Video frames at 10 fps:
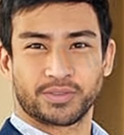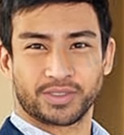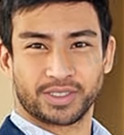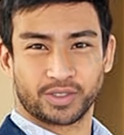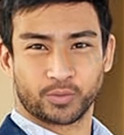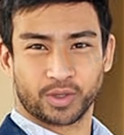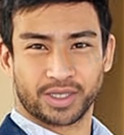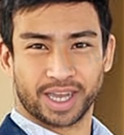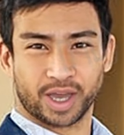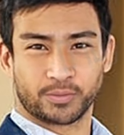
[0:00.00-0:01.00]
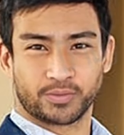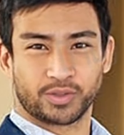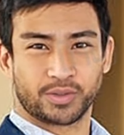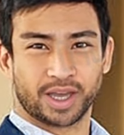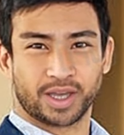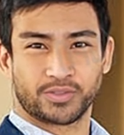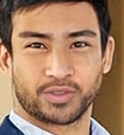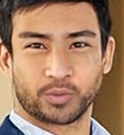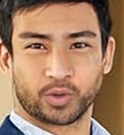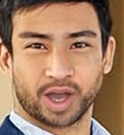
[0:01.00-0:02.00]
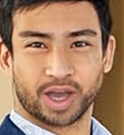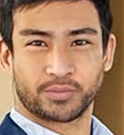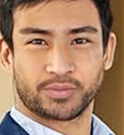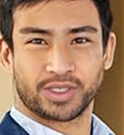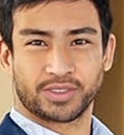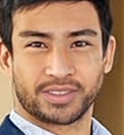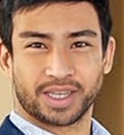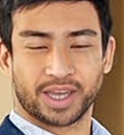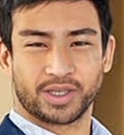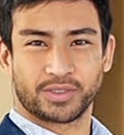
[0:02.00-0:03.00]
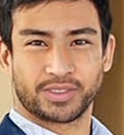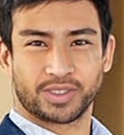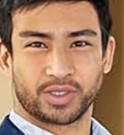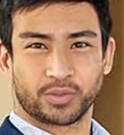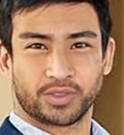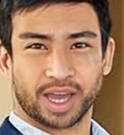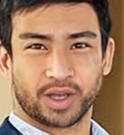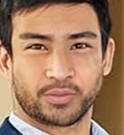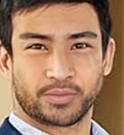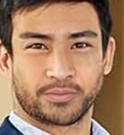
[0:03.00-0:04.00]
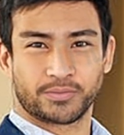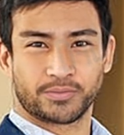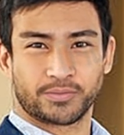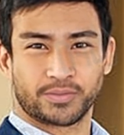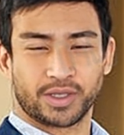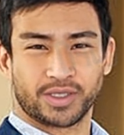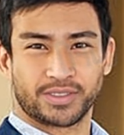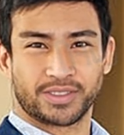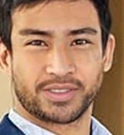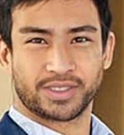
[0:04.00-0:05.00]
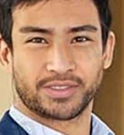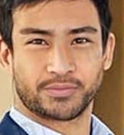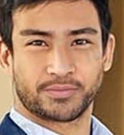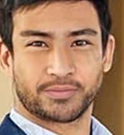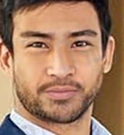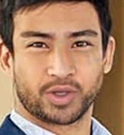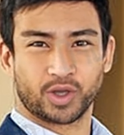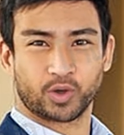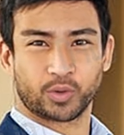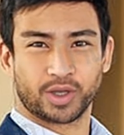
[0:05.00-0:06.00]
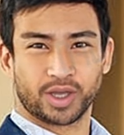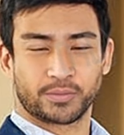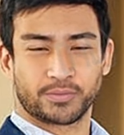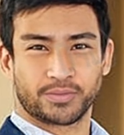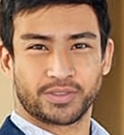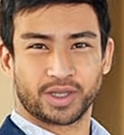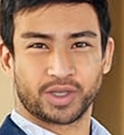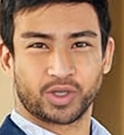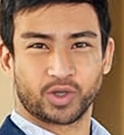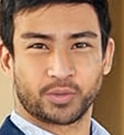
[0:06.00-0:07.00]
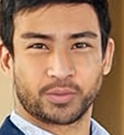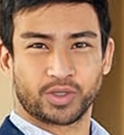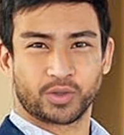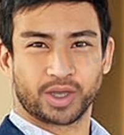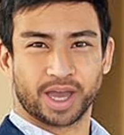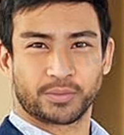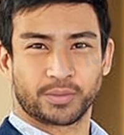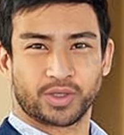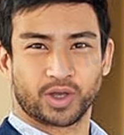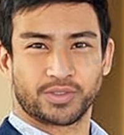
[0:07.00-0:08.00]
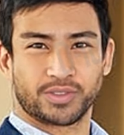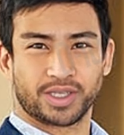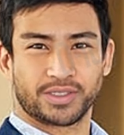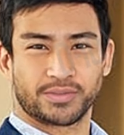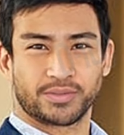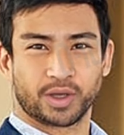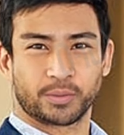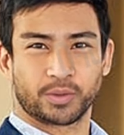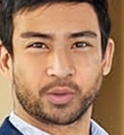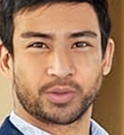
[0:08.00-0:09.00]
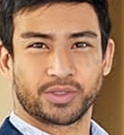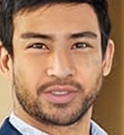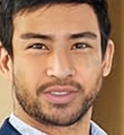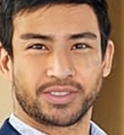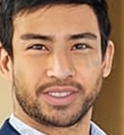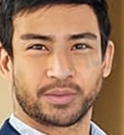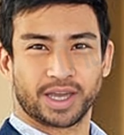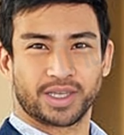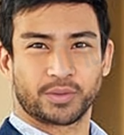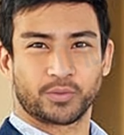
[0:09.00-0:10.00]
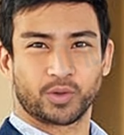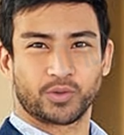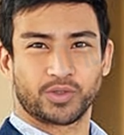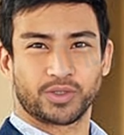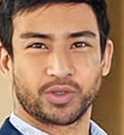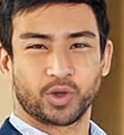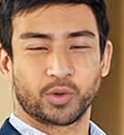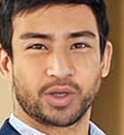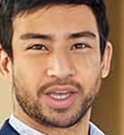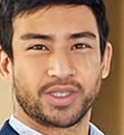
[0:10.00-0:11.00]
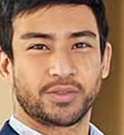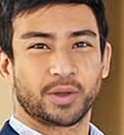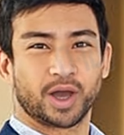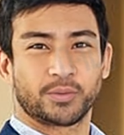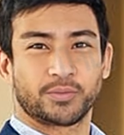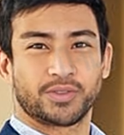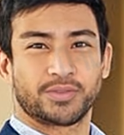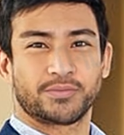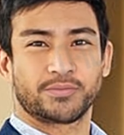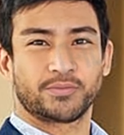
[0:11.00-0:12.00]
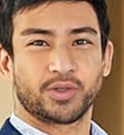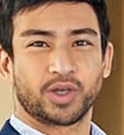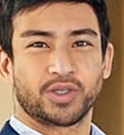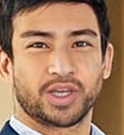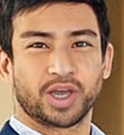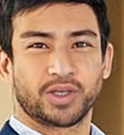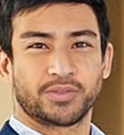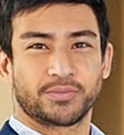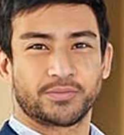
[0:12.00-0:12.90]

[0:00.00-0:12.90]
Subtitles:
This is really helpful. I feel more confident to tackle these issues now. Assistant: You're welcome. Troubleshooting can be daunting, but with a systematic approach, you'll get to the bottom of it. Good luck.